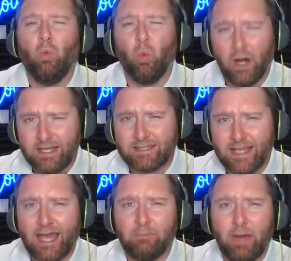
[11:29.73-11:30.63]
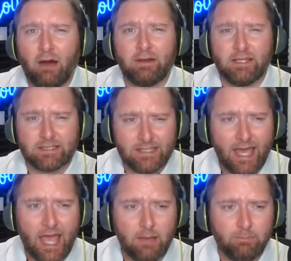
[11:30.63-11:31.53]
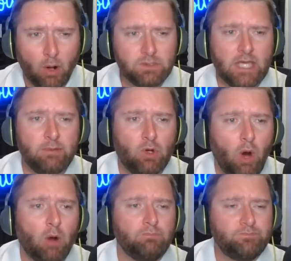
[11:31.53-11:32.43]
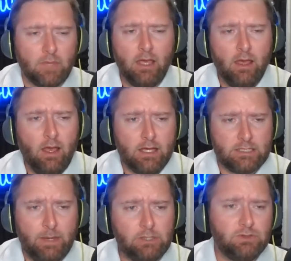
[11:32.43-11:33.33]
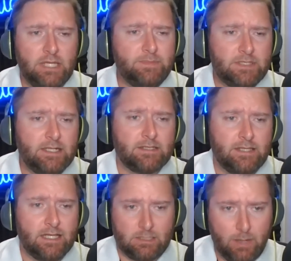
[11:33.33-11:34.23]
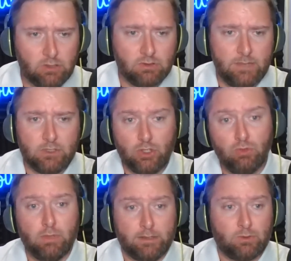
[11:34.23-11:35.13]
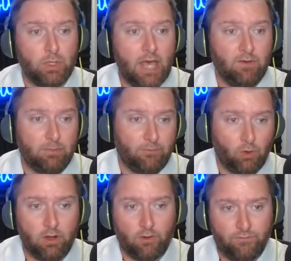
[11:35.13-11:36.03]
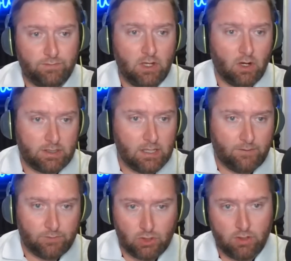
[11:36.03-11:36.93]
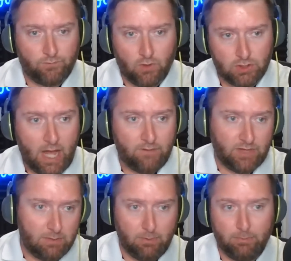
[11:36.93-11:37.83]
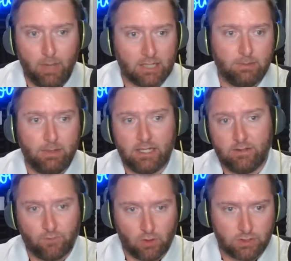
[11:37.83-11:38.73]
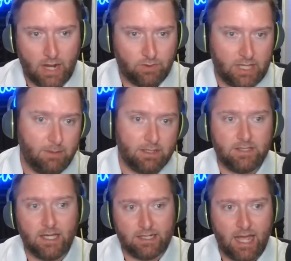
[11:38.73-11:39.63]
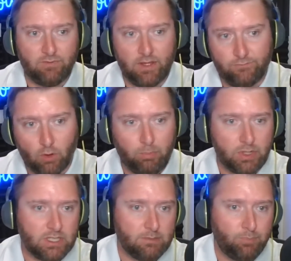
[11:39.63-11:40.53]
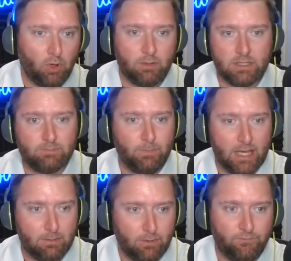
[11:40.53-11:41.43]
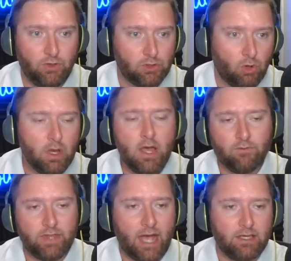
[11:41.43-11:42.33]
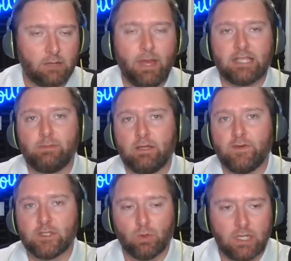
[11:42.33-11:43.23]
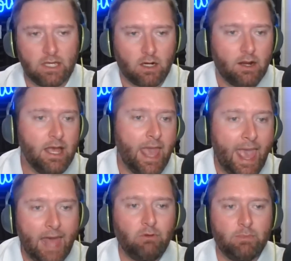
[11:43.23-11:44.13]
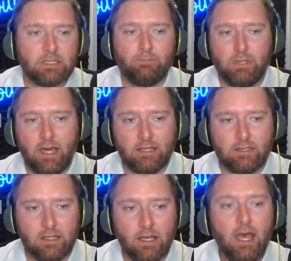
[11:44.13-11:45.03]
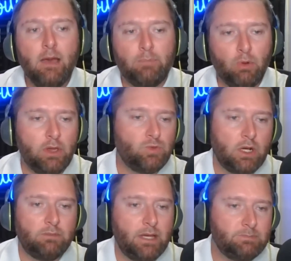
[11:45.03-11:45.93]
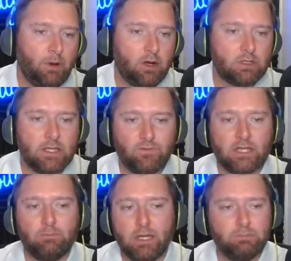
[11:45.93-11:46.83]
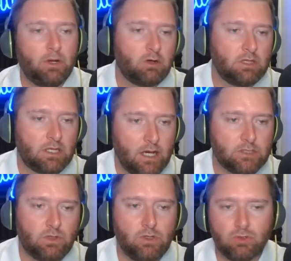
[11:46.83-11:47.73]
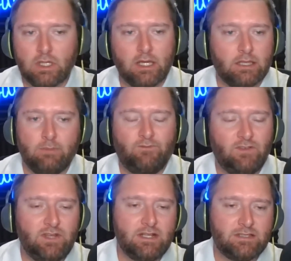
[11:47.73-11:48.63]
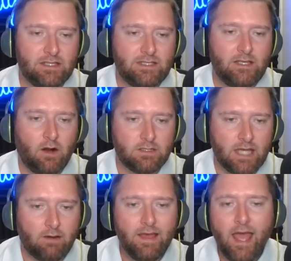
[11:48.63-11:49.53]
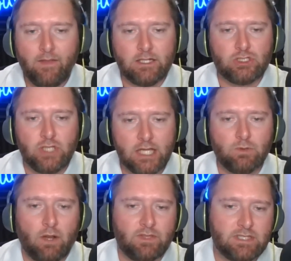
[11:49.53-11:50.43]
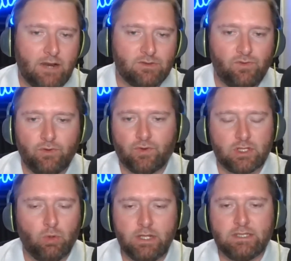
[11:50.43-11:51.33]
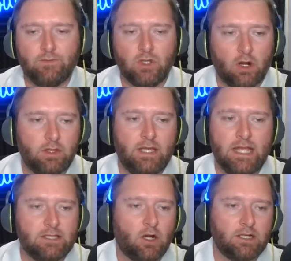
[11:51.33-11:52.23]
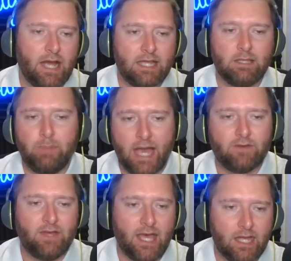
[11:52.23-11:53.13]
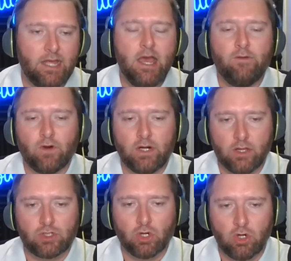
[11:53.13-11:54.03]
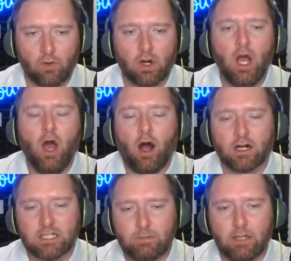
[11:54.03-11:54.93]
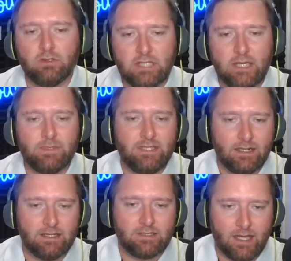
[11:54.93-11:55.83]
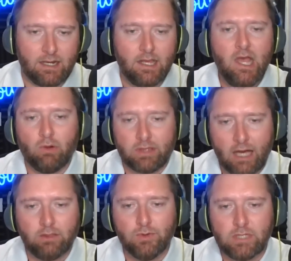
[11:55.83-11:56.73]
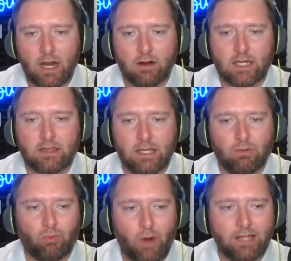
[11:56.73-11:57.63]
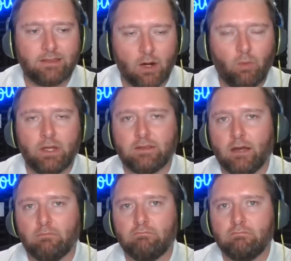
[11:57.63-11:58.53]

What he said about this game, post-game, quote, "Special teams did us in. Special teams doomed us. We gave up a 40 or 50 yard kickoff return in the first half and gave up a blocked punt in the first half. We came on the second half and left 4 points on the board and missed a makeable field goal for that young man, speaking of his own kicker, and we missed a PAT. BYU is one of the best punters, if not the best punter in the country. He usually kicks them 50 to 60 yards out, and then he shanks one off the side of his foot for a 27 yarder that hits our guy in the back of the head for another turnover. Our special teams did us in. Without those errors, I think we're right there with them."